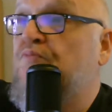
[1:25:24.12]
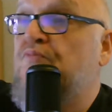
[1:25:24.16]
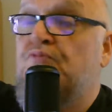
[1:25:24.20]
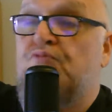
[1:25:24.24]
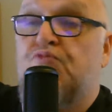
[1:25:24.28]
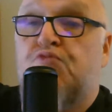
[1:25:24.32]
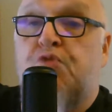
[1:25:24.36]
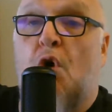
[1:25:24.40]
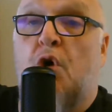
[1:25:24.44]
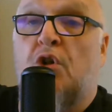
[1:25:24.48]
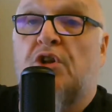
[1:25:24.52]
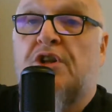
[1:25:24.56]

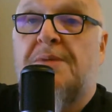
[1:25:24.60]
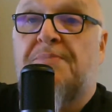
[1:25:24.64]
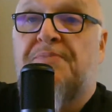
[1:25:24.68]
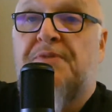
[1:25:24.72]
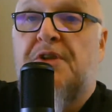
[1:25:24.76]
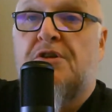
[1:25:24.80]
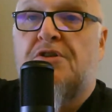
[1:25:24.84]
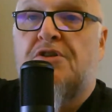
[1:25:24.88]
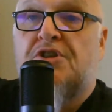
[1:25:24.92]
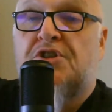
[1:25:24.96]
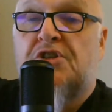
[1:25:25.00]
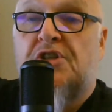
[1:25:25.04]
rolled up
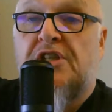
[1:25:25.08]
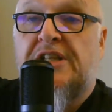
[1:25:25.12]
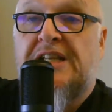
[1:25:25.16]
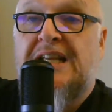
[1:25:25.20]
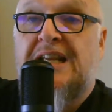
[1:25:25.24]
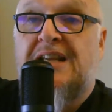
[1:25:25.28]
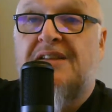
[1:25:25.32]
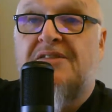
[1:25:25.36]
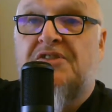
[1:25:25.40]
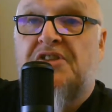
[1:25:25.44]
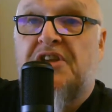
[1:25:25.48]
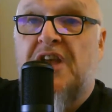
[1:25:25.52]
their
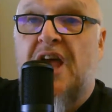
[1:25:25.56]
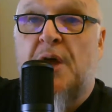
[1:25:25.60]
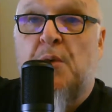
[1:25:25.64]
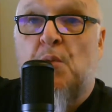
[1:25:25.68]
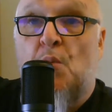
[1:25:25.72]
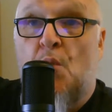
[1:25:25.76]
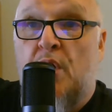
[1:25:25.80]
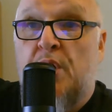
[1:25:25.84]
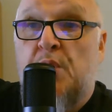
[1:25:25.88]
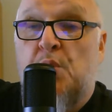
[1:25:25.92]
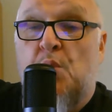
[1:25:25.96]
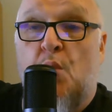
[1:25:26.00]
sleeves and
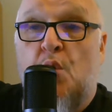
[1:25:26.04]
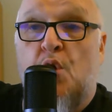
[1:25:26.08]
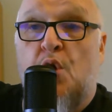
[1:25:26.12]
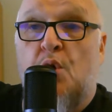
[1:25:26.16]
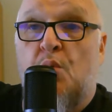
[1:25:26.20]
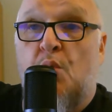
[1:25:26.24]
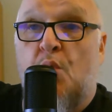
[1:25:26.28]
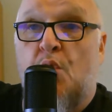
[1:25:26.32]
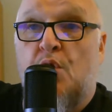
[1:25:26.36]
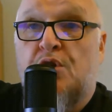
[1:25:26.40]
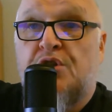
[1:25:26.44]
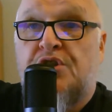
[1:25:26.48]
won
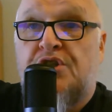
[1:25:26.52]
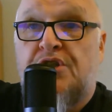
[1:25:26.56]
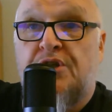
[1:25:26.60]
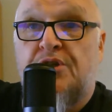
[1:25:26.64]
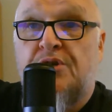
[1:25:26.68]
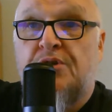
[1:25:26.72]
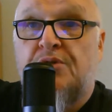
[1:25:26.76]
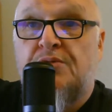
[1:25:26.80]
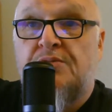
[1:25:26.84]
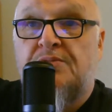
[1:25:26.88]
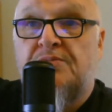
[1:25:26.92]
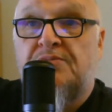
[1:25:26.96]
World War
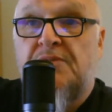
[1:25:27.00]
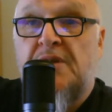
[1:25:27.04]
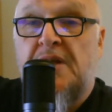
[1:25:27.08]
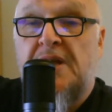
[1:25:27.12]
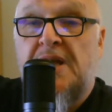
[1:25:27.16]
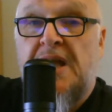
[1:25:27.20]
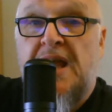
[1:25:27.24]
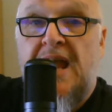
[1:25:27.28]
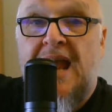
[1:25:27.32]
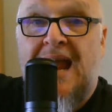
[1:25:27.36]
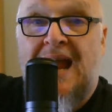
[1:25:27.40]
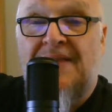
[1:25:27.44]
II,
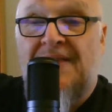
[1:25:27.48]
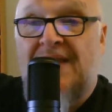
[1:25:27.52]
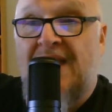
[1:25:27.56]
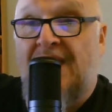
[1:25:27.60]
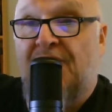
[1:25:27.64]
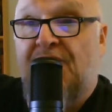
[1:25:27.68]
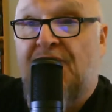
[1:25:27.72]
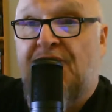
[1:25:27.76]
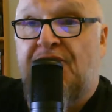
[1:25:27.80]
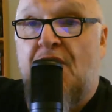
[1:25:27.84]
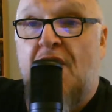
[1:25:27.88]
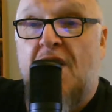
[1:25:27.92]
and they
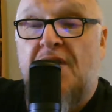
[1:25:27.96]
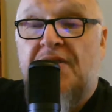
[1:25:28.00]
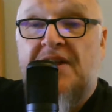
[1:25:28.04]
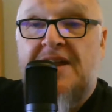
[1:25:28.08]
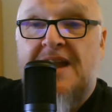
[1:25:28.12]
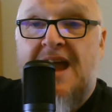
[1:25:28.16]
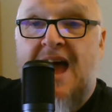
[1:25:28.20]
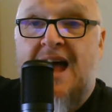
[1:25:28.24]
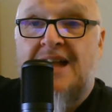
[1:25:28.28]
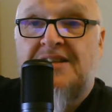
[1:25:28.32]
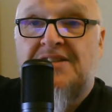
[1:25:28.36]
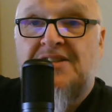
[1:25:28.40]
fought the
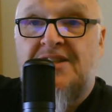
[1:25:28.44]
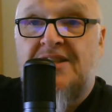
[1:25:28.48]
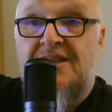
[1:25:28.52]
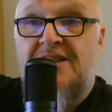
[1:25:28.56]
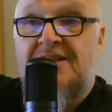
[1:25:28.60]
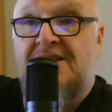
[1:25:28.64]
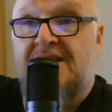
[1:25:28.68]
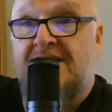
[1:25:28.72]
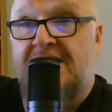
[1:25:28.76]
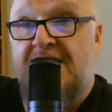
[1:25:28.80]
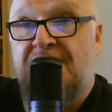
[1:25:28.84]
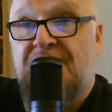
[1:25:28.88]

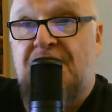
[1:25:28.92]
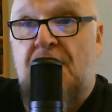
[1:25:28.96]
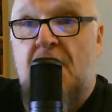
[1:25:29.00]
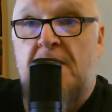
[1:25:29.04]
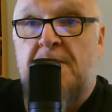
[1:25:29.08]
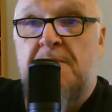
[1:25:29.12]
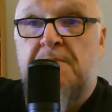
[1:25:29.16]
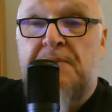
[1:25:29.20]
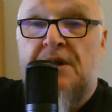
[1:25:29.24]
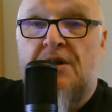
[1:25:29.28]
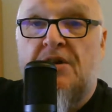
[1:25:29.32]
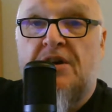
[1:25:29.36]
Nazis, and they fought
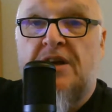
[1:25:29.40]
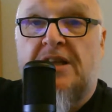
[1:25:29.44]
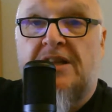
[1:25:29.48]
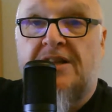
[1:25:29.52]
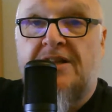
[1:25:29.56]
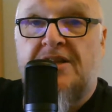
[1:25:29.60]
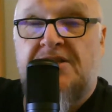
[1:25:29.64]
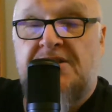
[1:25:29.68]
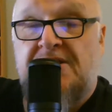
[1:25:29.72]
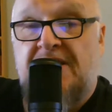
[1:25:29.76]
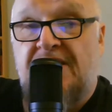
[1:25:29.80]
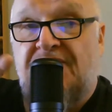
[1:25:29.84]

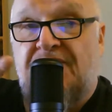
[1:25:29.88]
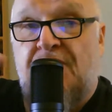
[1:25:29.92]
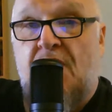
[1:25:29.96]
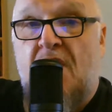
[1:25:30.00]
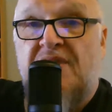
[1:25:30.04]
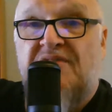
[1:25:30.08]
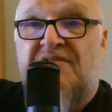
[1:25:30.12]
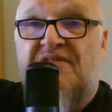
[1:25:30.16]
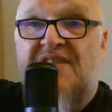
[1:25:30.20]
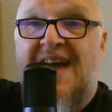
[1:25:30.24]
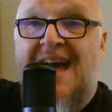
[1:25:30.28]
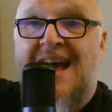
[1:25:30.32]
imperialists, and they
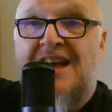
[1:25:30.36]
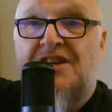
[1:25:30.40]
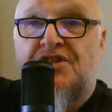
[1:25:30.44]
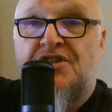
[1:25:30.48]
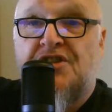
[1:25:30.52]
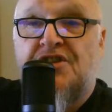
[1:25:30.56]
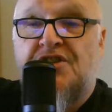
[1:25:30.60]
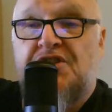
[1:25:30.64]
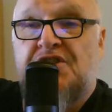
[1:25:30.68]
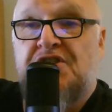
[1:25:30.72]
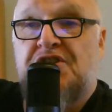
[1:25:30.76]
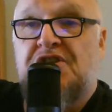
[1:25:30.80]
fought
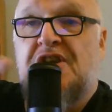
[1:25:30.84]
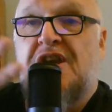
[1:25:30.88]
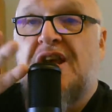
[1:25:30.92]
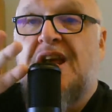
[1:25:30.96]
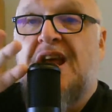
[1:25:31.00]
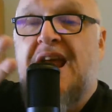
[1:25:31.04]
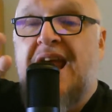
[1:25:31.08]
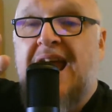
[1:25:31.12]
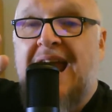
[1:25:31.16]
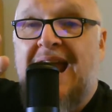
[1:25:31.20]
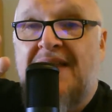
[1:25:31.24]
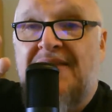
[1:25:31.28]
fascists,
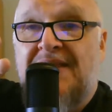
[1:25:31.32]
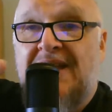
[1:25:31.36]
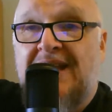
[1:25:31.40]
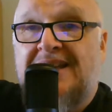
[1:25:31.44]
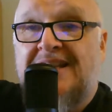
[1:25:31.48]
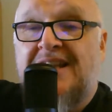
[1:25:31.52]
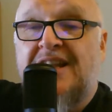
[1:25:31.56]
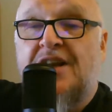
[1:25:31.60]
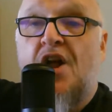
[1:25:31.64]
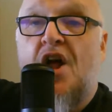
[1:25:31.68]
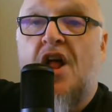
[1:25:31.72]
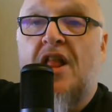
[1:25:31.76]
and they
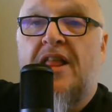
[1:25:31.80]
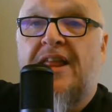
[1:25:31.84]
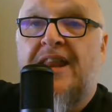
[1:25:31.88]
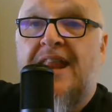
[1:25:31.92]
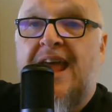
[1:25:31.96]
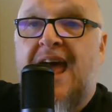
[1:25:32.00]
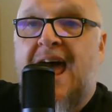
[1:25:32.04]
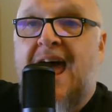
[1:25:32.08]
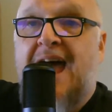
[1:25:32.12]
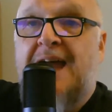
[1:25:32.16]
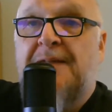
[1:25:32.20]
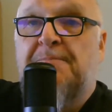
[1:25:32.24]
did all of
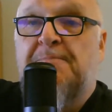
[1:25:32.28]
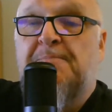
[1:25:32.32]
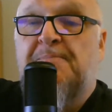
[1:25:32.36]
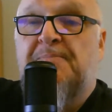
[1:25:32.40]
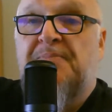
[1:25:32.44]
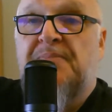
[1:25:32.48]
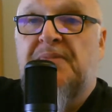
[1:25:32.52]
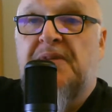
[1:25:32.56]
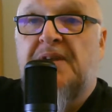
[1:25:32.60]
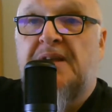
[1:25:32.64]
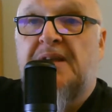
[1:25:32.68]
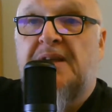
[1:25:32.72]
that,
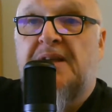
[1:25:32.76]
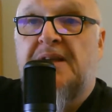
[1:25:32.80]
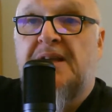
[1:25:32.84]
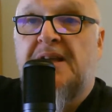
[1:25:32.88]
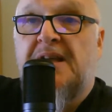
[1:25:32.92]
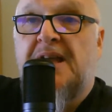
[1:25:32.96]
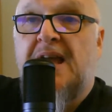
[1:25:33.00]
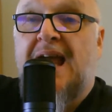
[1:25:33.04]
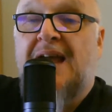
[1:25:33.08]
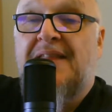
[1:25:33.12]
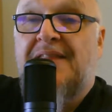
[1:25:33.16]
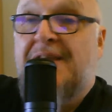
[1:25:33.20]

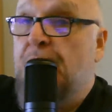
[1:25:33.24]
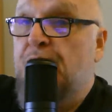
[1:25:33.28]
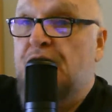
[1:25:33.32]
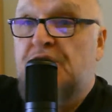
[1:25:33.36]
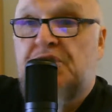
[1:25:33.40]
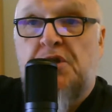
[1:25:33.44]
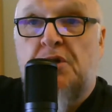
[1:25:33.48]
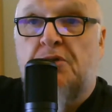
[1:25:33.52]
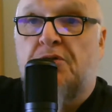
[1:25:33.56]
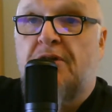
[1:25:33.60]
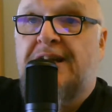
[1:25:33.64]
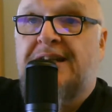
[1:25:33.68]
and they were
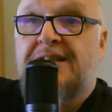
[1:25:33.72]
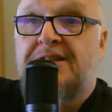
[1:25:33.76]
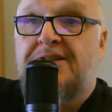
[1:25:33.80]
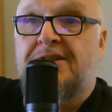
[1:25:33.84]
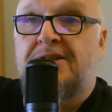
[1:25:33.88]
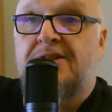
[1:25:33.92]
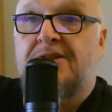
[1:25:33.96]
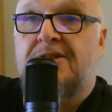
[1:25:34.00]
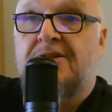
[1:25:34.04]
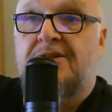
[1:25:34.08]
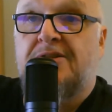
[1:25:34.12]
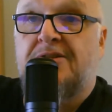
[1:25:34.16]
still
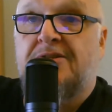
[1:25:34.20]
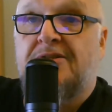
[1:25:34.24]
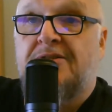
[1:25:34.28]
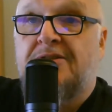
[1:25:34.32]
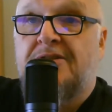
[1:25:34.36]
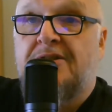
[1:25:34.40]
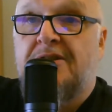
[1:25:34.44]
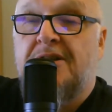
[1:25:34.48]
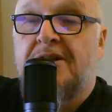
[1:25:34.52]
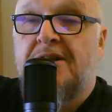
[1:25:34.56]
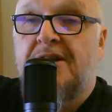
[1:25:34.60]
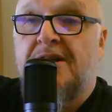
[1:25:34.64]
racists.
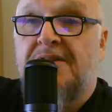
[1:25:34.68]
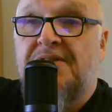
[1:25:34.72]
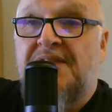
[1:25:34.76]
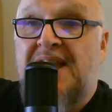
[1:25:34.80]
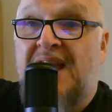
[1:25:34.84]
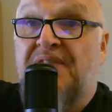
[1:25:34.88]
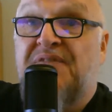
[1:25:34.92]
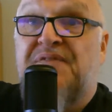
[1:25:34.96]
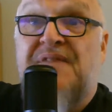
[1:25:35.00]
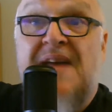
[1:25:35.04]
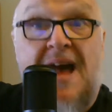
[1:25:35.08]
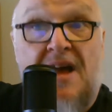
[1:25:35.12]

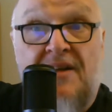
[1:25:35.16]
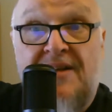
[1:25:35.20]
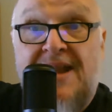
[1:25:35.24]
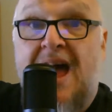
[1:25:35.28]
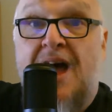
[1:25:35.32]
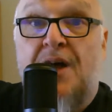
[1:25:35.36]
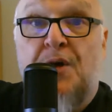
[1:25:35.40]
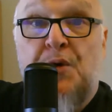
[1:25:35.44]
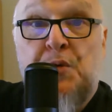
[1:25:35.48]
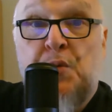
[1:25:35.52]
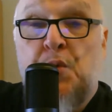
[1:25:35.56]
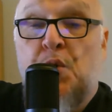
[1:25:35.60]
They found
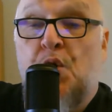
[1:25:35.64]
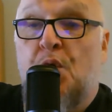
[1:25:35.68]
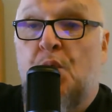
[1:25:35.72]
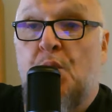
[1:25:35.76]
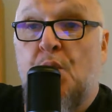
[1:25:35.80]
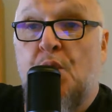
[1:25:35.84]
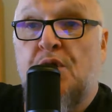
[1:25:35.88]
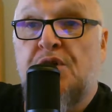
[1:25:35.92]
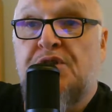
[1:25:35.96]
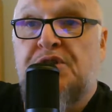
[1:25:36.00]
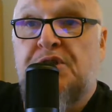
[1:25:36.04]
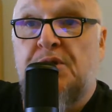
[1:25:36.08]
out in World
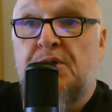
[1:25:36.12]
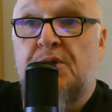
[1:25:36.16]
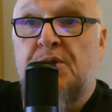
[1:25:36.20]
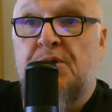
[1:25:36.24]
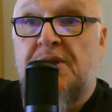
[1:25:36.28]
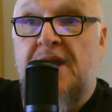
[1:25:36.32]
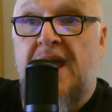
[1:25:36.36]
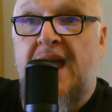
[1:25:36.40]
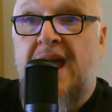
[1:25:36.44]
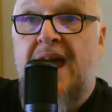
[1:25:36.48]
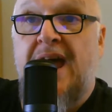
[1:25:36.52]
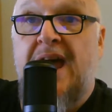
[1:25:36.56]
War II
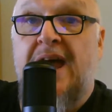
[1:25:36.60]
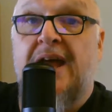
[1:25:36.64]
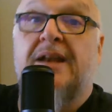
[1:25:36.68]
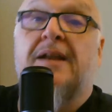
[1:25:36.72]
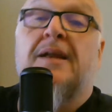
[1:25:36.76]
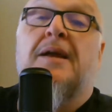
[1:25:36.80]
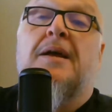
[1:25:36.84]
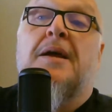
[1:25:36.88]
that